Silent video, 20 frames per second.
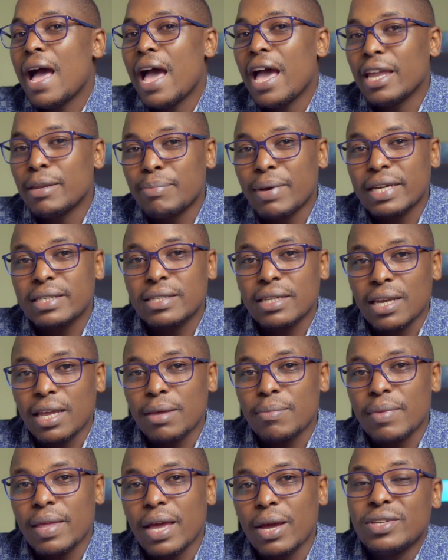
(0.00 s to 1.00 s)
and
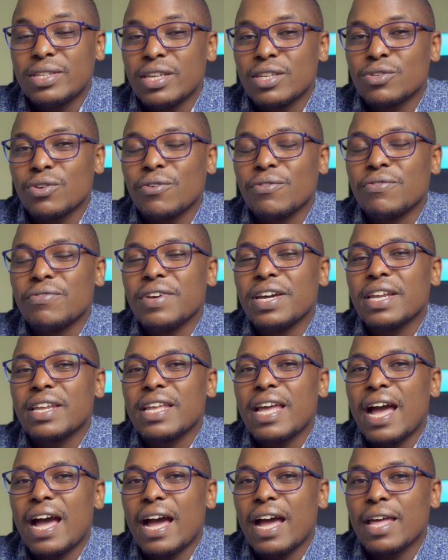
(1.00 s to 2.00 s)
bacteremia, which is of
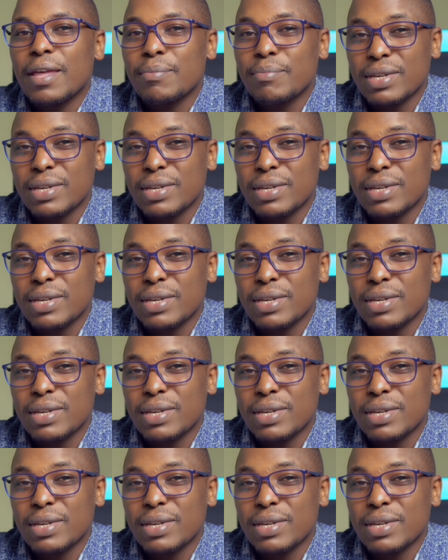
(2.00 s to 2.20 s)
very high